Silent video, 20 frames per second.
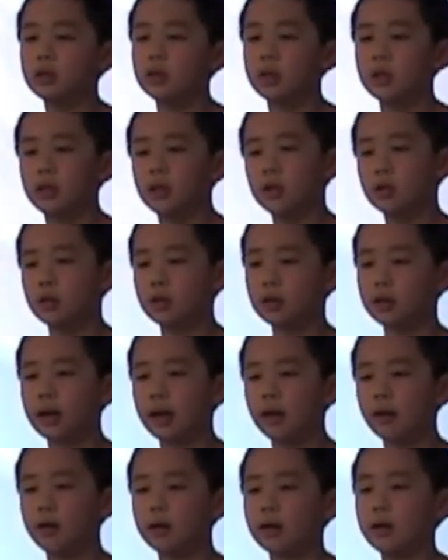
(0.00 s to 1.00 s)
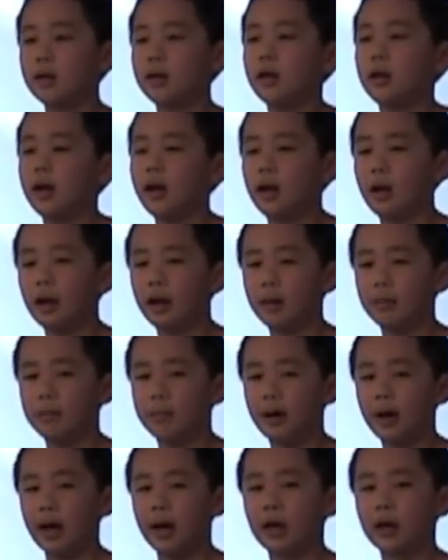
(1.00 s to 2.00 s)
She took out a
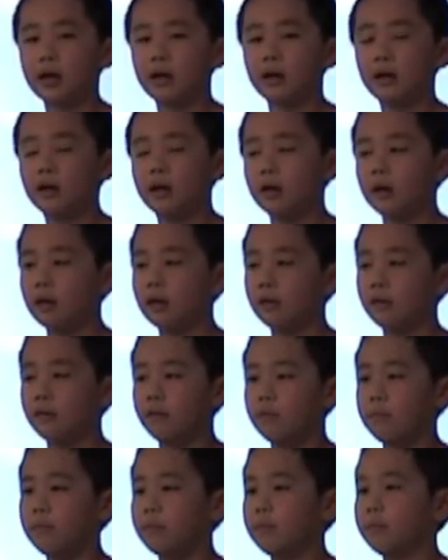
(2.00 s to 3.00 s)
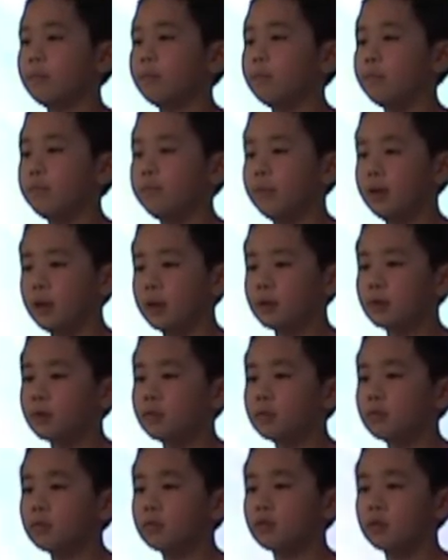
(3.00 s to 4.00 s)
bag of big
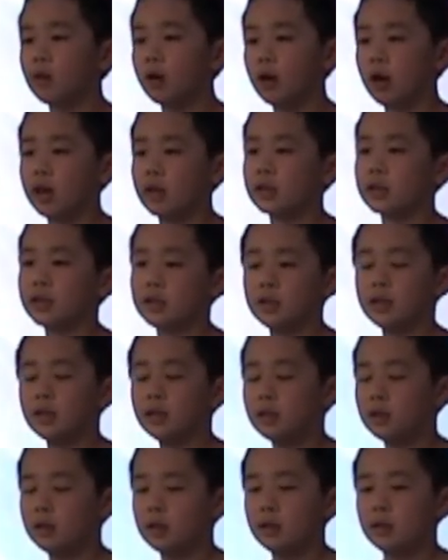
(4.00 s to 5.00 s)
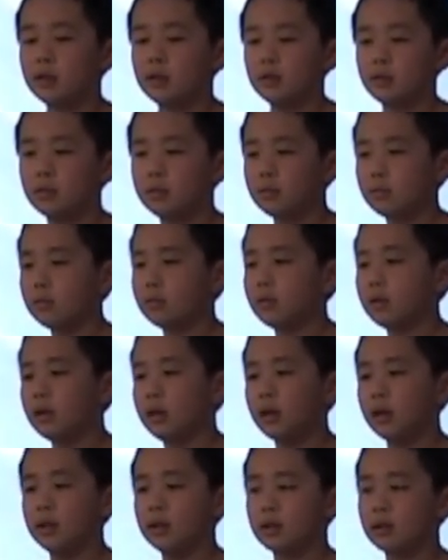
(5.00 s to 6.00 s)
rocks
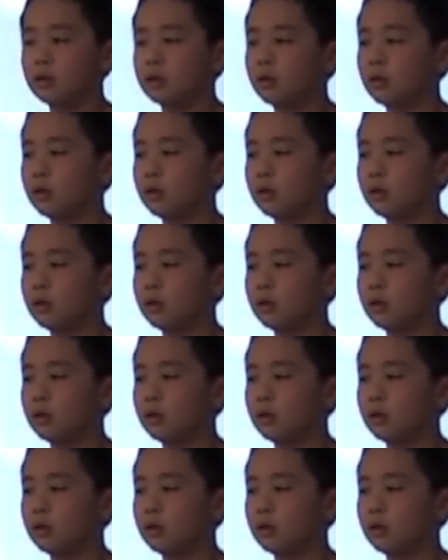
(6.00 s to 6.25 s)
and